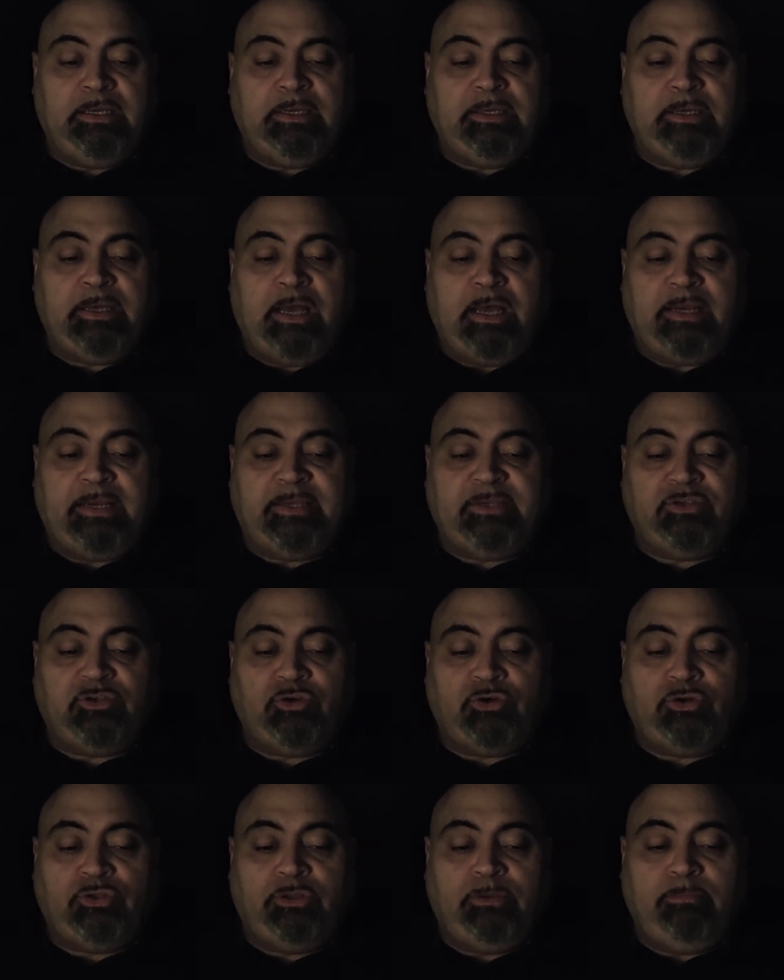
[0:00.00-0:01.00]
God has
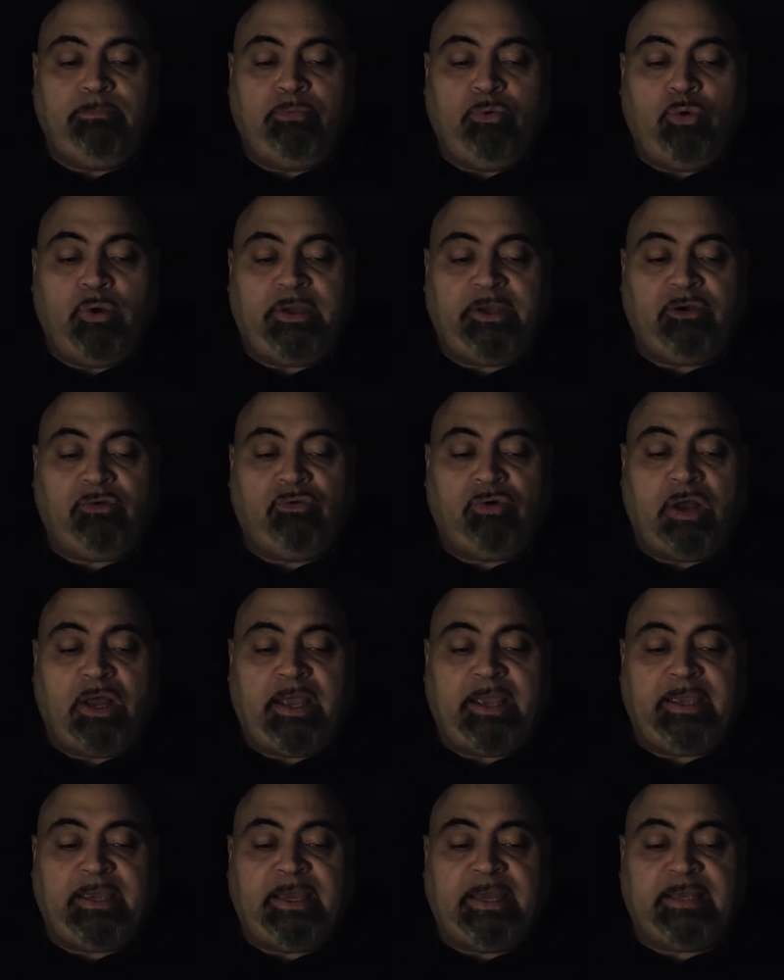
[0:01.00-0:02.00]
heard the boy
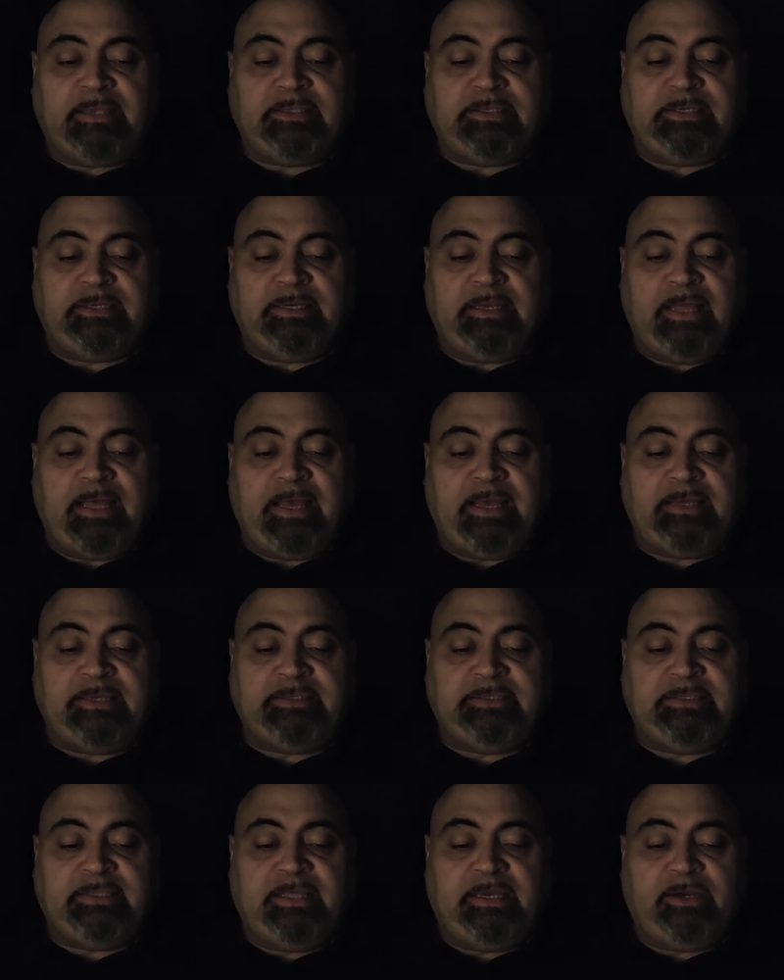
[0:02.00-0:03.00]
crying as he
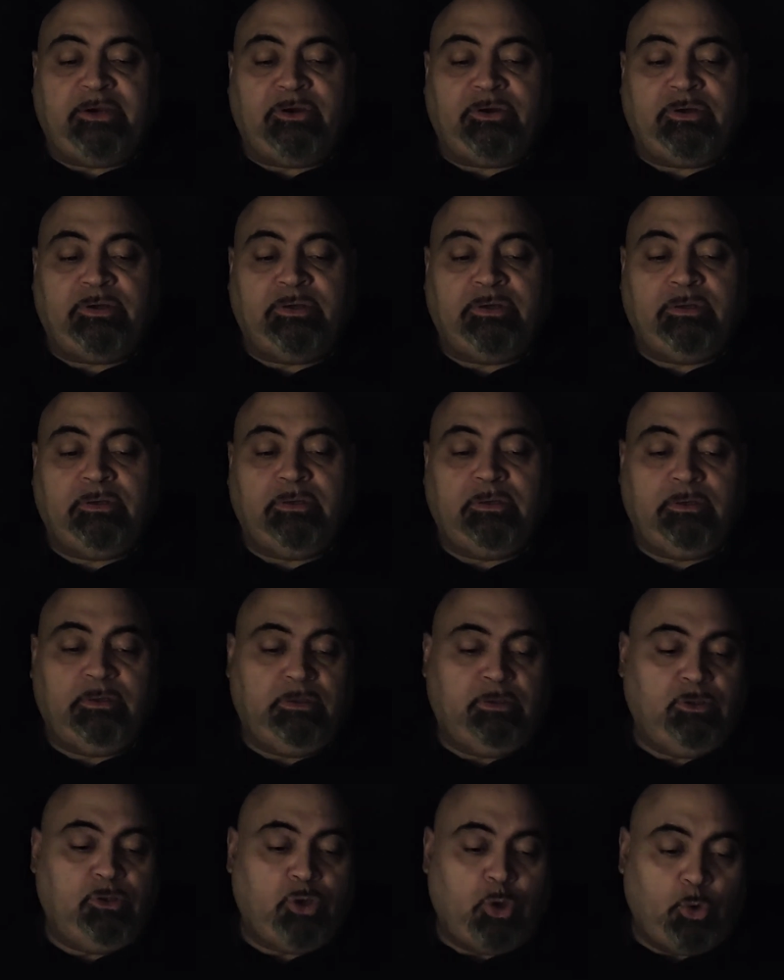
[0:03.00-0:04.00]
lies there.
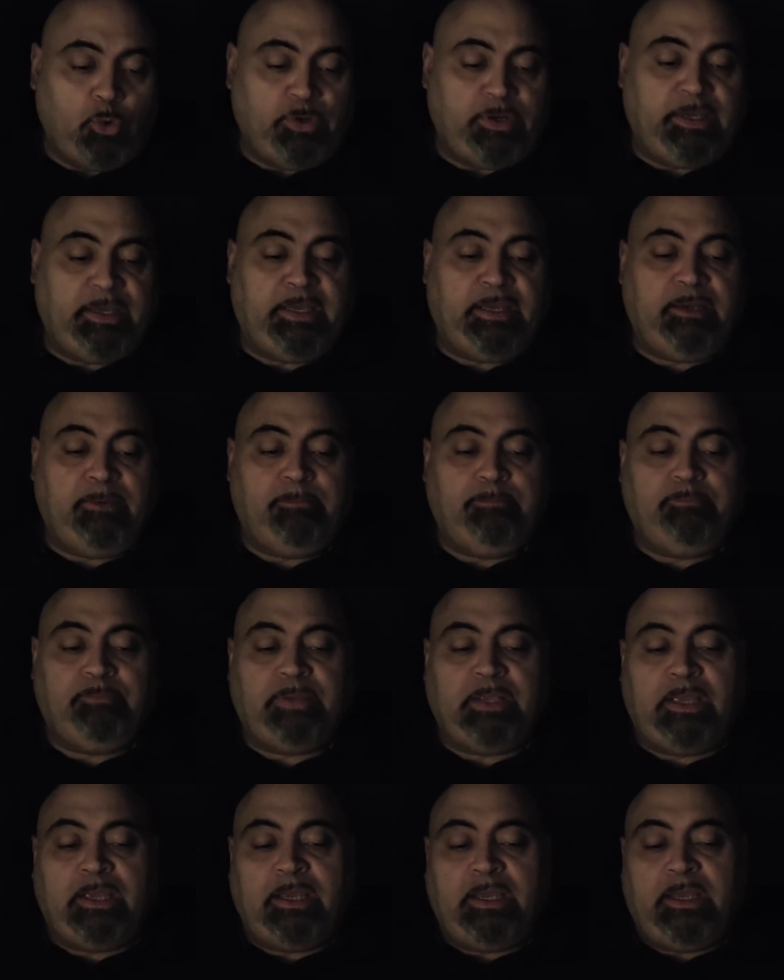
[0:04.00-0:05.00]
Go to him
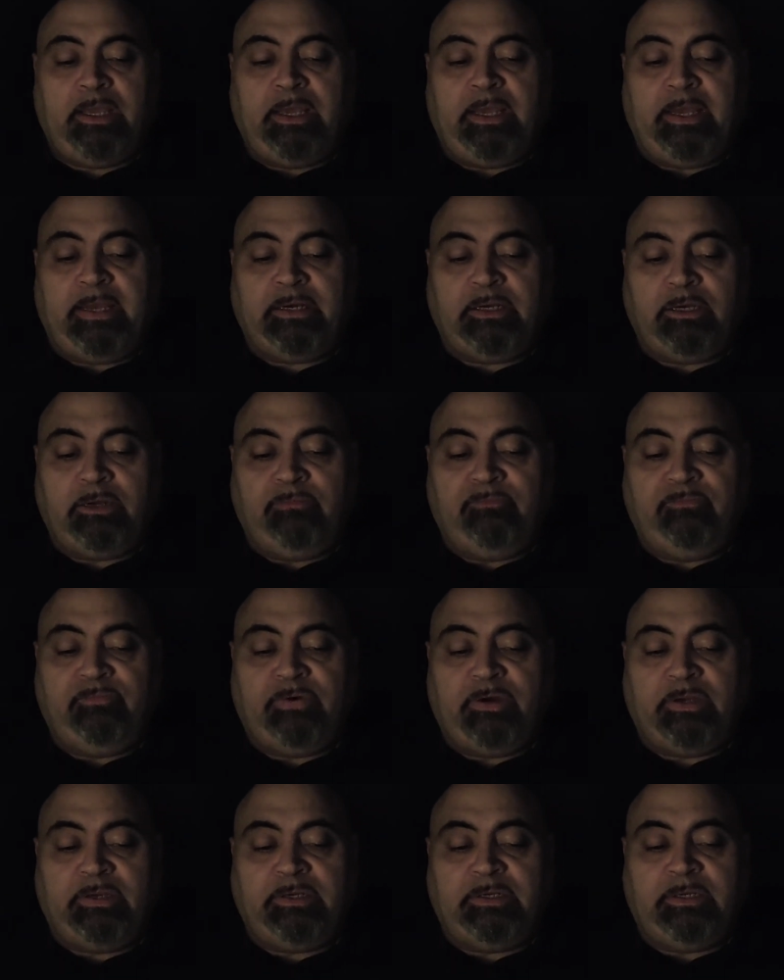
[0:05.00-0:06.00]
and
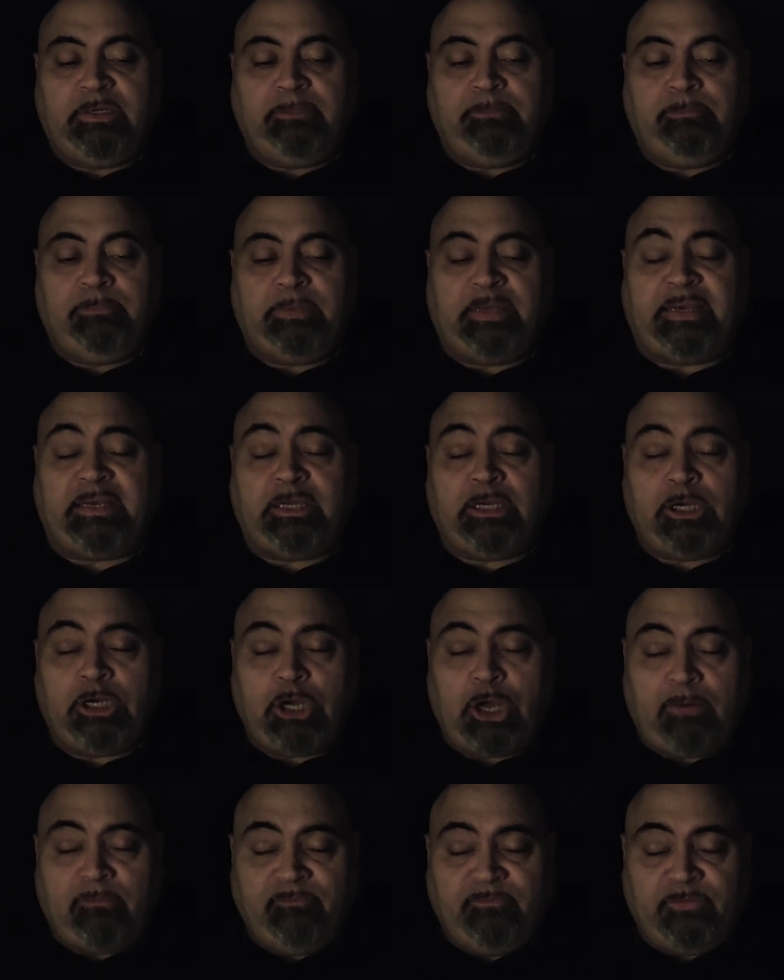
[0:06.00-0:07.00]
confront him and
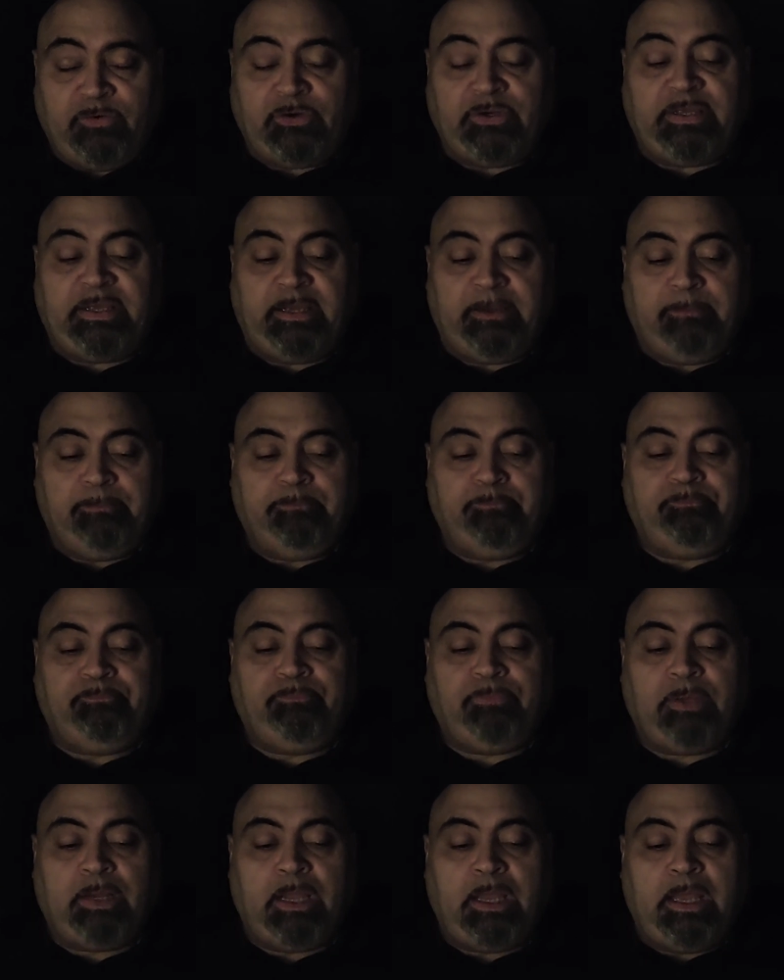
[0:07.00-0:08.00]
comfort him,
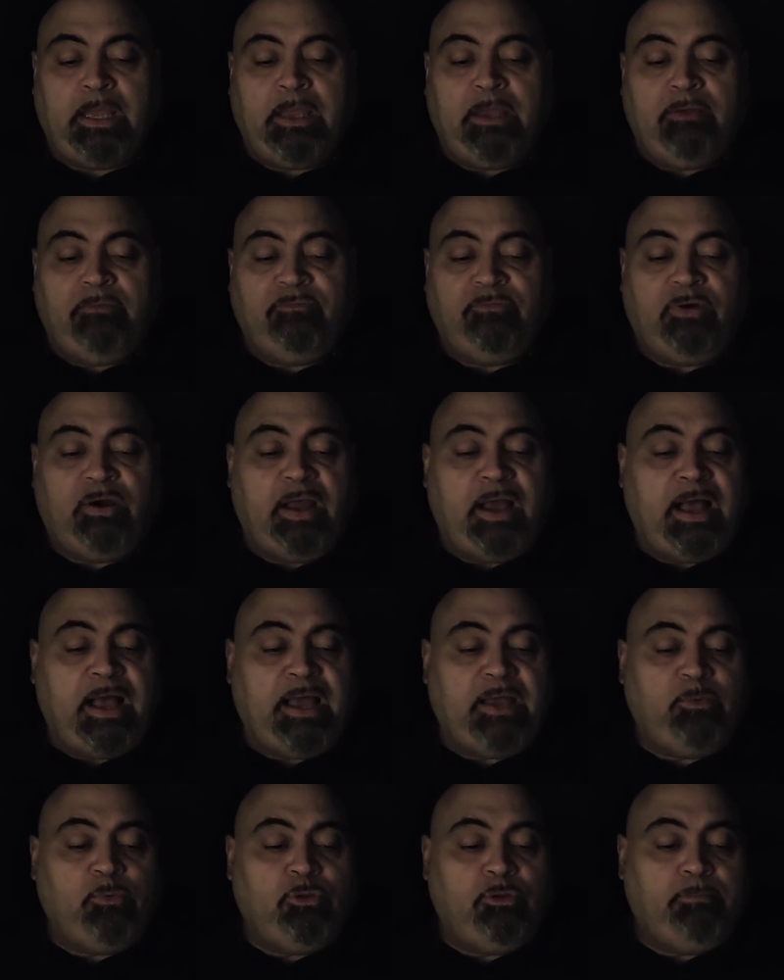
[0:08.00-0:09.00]
for
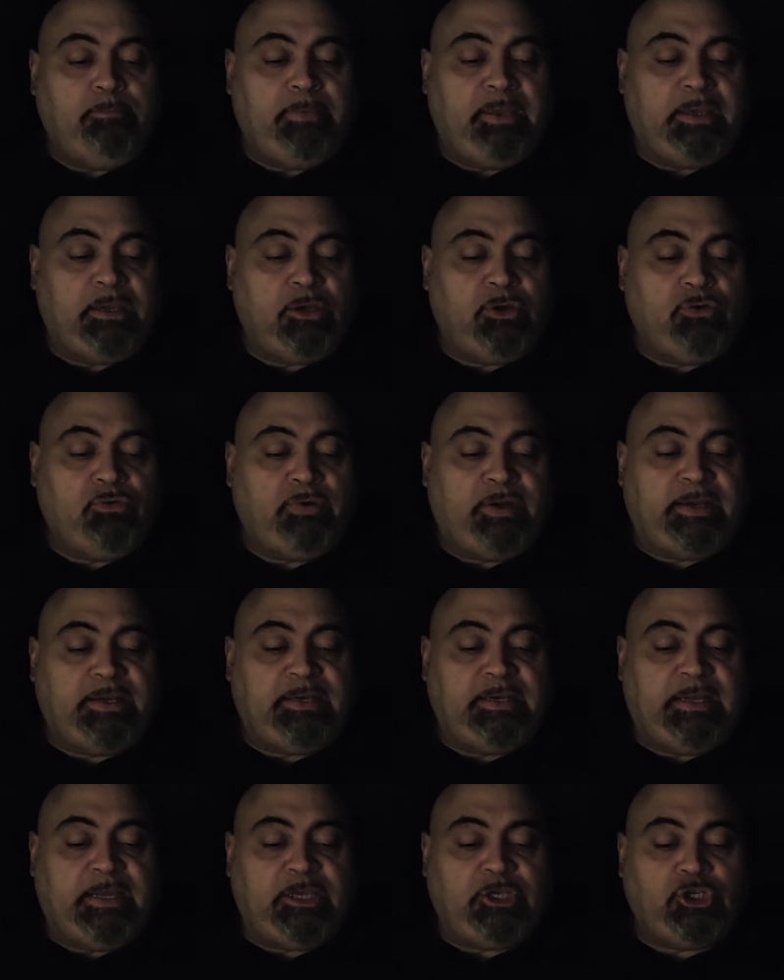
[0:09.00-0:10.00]
I will make a
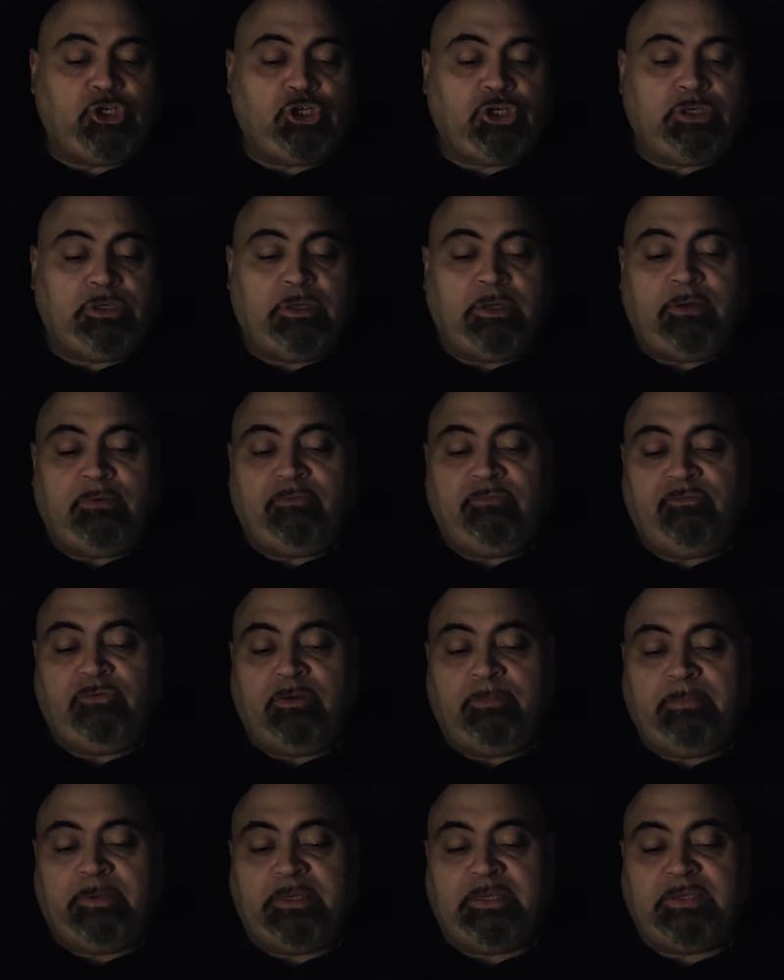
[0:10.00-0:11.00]
great nation
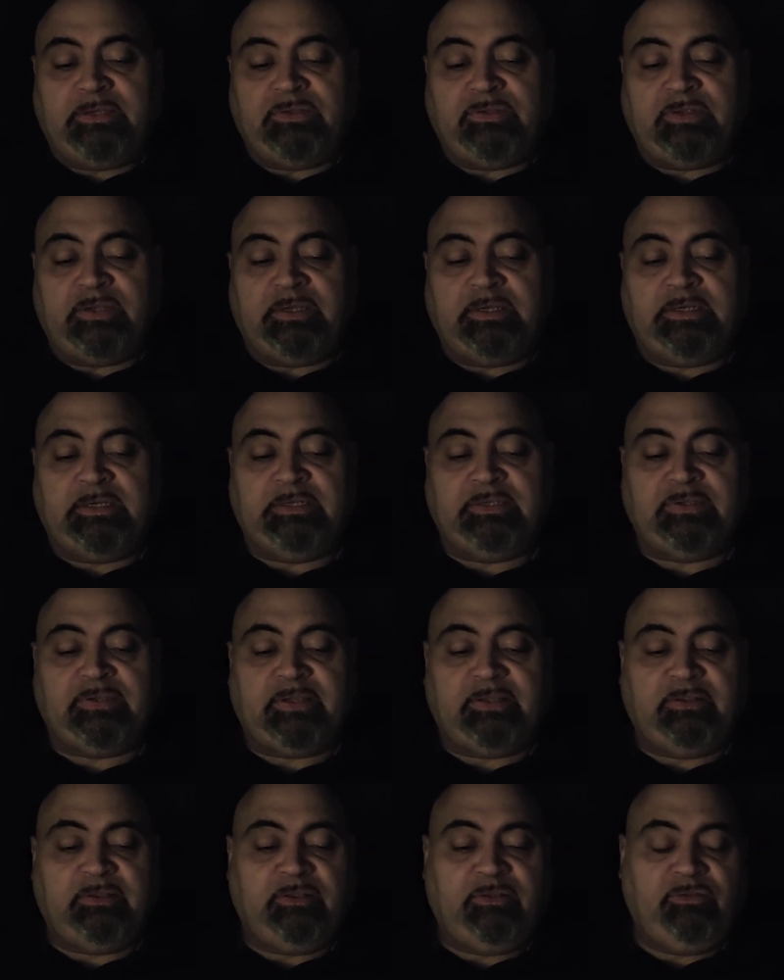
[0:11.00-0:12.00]
from his
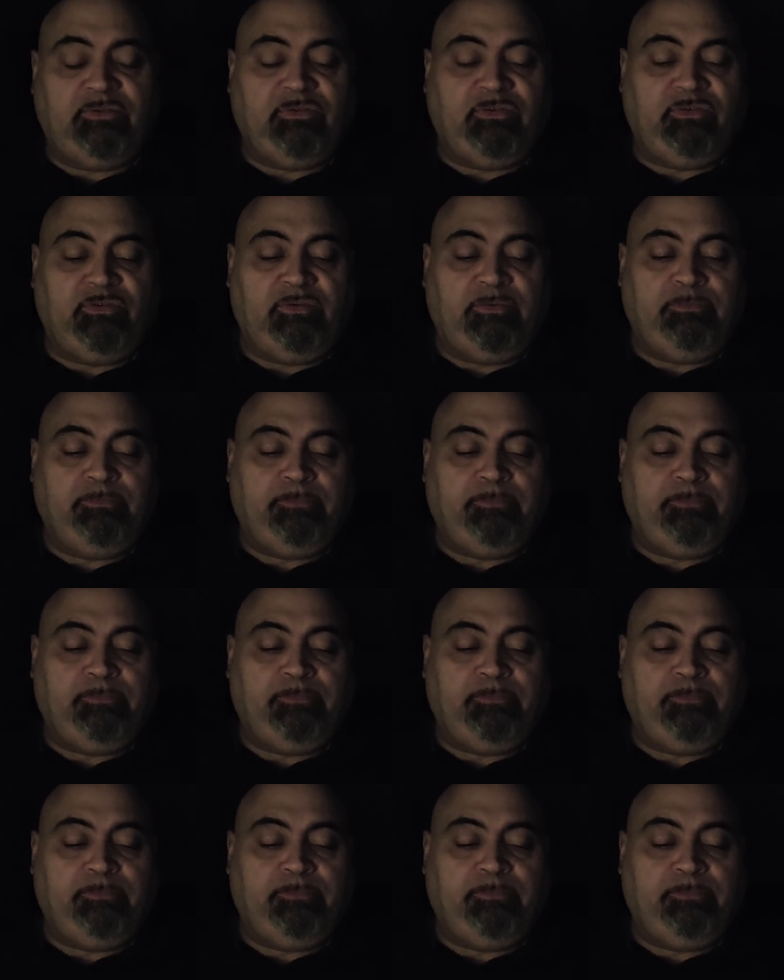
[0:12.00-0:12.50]
descendants.